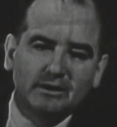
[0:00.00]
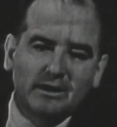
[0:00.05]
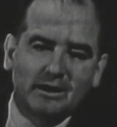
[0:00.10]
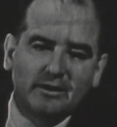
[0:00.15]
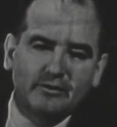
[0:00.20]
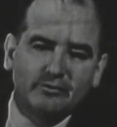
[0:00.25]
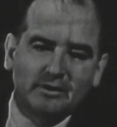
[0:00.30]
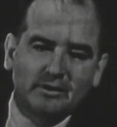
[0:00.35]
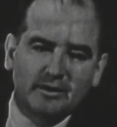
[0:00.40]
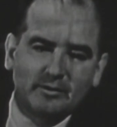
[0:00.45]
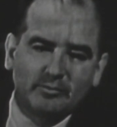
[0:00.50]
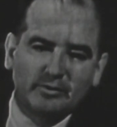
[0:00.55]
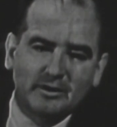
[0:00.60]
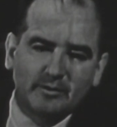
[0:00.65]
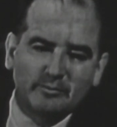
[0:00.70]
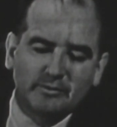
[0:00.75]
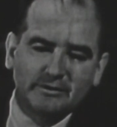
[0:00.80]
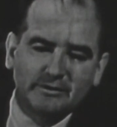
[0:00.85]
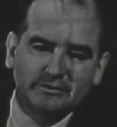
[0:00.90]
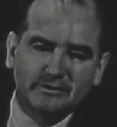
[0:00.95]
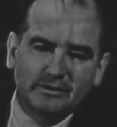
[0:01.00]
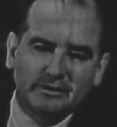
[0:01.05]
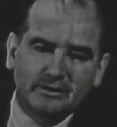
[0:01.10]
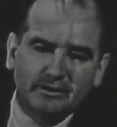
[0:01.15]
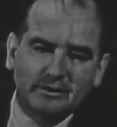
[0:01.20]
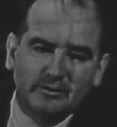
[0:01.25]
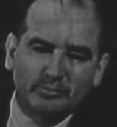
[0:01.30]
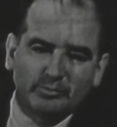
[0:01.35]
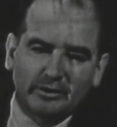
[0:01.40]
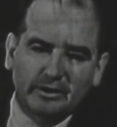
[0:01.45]
I've labeled them as
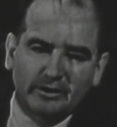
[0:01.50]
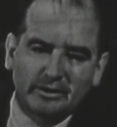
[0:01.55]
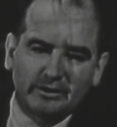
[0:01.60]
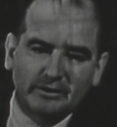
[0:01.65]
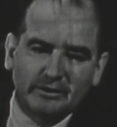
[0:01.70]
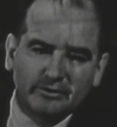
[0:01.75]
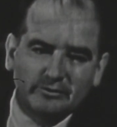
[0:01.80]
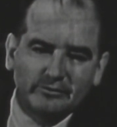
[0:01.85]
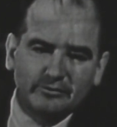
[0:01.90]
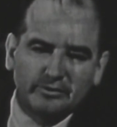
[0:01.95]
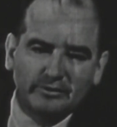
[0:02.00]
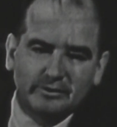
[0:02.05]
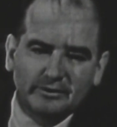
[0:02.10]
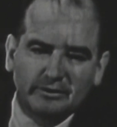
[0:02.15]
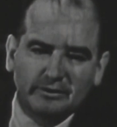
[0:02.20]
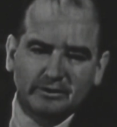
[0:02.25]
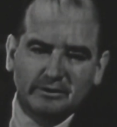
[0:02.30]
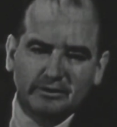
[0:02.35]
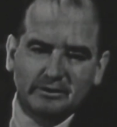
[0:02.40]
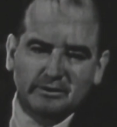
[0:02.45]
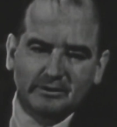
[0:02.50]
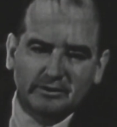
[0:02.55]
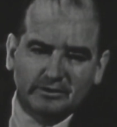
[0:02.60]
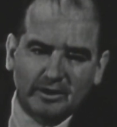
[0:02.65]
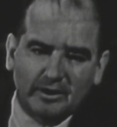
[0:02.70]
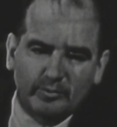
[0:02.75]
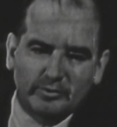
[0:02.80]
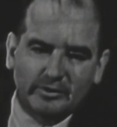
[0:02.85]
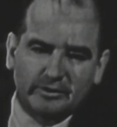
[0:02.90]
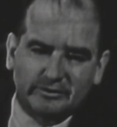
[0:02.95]
the party of
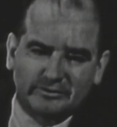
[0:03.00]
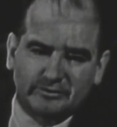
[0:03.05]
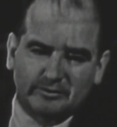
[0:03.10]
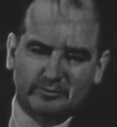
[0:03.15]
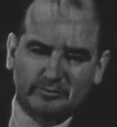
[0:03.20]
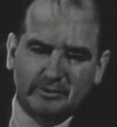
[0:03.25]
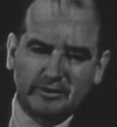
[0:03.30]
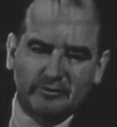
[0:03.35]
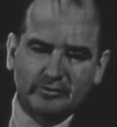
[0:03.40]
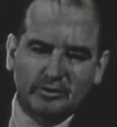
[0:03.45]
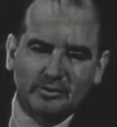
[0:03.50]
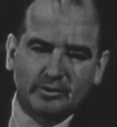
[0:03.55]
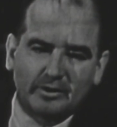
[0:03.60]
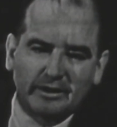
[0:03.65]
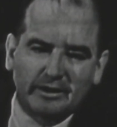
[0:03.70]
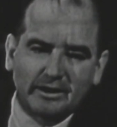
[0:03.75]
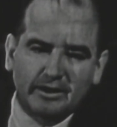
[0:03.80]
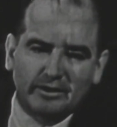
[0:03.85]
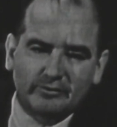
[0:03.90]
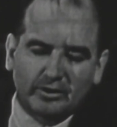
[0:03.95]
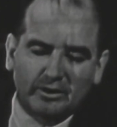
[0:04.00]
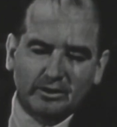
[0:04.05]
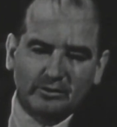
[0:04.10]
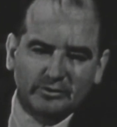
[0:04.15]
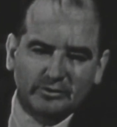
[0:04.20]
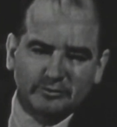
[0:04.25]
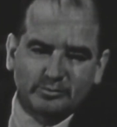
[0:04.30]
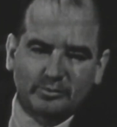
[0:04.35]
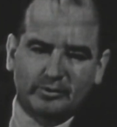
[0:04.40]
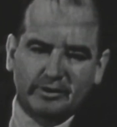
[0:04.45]
communism, even though I have
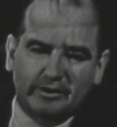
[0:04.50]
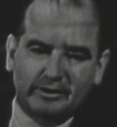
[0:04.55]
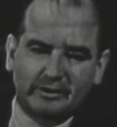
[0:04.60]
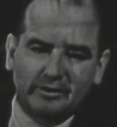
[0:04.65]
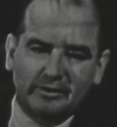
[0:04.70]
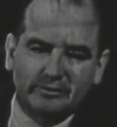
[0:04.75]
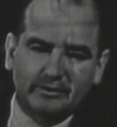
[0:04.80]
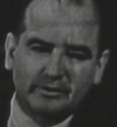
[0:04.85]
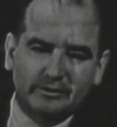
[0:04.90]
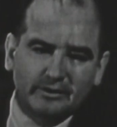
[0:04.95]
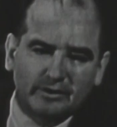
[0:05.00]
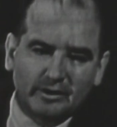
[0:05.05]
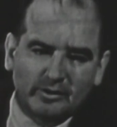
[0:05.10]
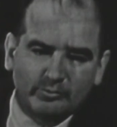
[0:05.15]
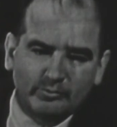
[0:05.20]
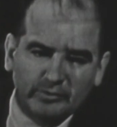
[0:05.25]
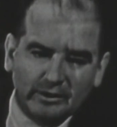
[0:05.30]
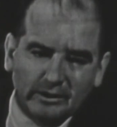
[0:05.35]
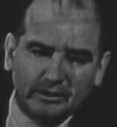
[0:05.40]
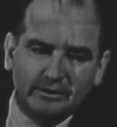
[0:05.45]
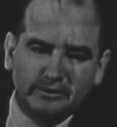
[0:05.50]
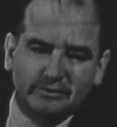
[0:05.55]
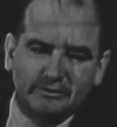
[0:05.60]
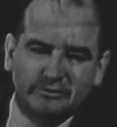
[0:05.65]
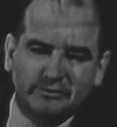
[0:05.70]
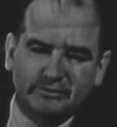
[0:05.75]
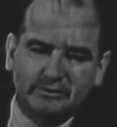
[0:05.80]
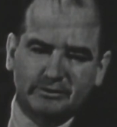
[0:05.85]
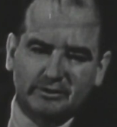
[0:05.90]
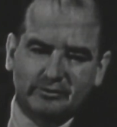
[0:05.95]
always pointed out that there are
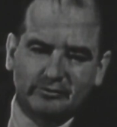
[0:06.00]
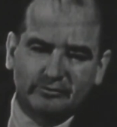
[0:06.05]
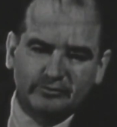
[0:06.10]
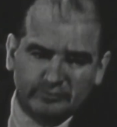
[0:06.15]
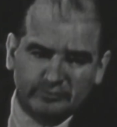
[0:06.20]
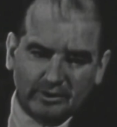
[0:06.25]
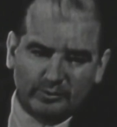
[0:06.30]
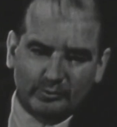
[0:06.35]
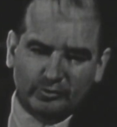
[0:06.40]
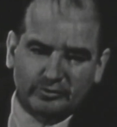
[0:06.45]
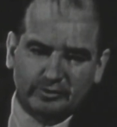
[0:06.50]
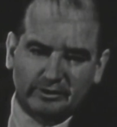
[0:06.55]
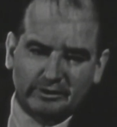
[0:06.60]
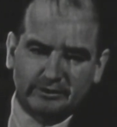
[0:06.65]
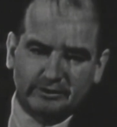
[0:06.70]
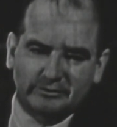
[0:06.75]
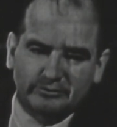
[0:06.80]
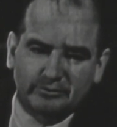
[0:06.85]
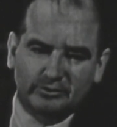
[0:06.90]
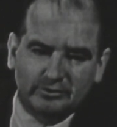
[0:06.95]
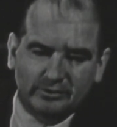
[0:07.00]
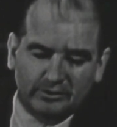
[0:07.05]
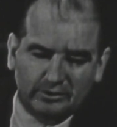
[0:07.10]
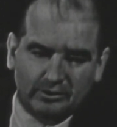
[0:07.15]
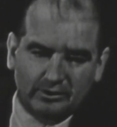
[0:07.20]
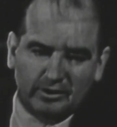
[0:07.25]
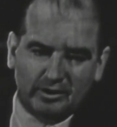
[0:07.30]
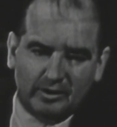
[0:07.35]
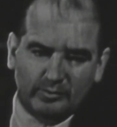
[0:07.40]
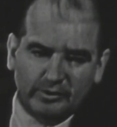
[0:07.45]
millions of Democrats who are good,
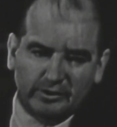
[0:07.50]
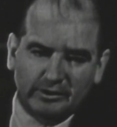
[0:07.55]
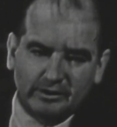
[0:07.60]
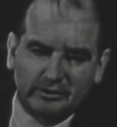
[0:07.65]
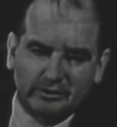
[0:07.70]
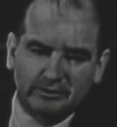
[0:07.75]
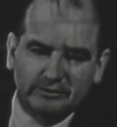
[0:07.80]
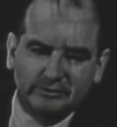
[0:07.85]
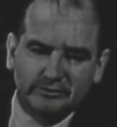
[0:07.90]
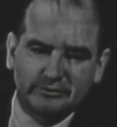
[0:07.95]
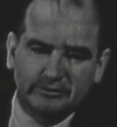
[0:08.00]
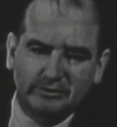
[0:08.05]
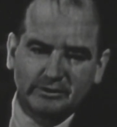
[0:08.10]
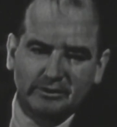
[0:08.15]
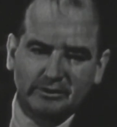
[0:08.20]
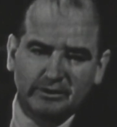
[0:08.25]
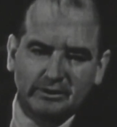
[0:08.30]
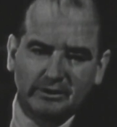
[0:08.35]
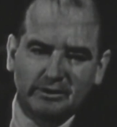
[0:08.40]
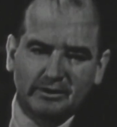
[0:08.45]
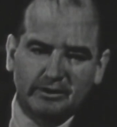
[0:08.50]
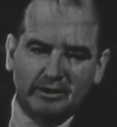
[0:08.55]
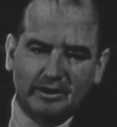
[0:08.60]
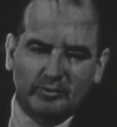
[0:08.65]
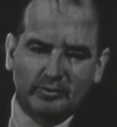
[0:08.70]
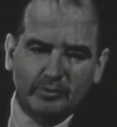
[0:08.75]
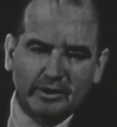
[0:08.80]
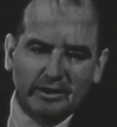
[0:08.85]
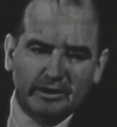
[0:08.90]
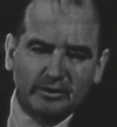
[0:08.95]
loyal Americans,
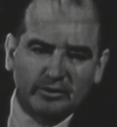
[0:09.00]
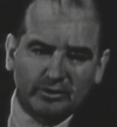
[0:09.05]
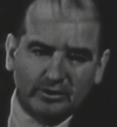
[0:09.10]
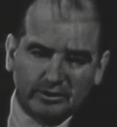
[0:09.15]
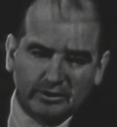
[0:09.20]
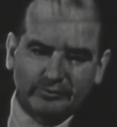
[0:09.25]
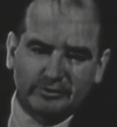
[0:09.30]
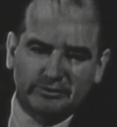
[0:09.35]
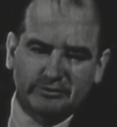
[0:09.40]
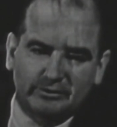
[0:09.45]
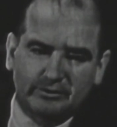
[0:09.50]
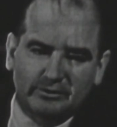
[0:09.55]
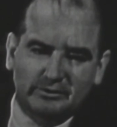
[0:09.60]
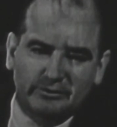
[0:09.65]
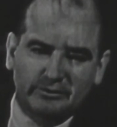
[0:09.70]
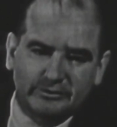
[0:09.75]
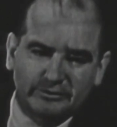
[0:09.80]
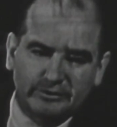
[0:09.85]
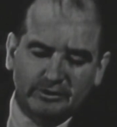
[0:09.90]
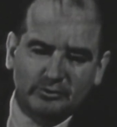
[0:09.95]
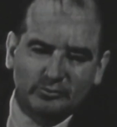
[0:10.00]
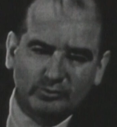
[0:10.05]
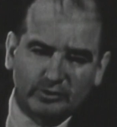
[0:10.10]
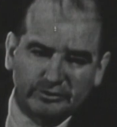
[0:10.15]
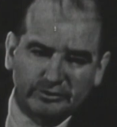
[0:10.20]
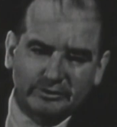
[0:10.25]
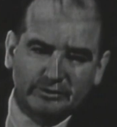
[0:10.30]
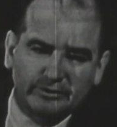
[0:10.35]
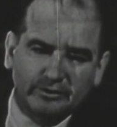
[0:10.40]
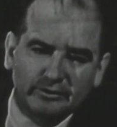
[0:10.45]
and many office holders here in
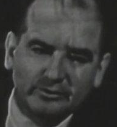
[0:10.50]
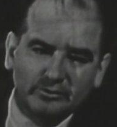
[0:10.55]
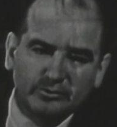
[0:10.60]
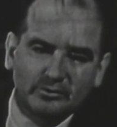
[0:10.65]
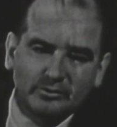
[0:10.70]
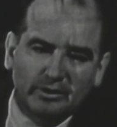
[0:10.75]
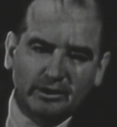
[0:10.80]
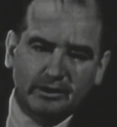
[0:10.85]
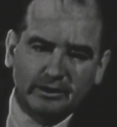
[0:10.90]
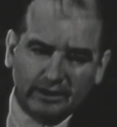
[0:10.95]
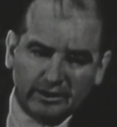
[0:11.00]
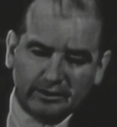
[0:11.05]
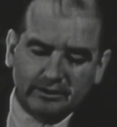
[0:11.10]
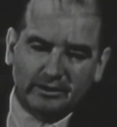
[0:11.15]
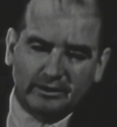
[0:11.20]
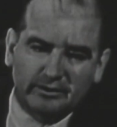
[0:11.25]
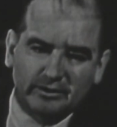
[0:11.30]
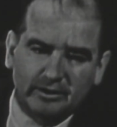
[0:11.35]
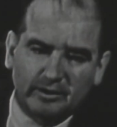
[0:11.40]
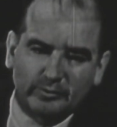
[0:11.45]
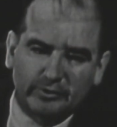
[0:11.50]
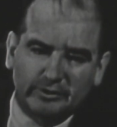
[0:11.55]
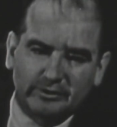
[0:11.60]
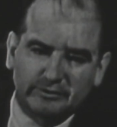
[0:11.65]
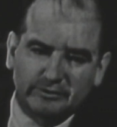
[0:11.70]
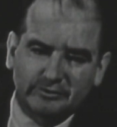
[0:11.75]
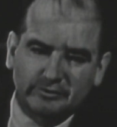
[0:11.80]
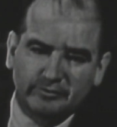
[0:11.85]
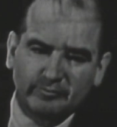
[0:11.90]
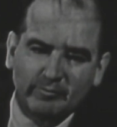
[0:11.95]
Washington who are anti-communist.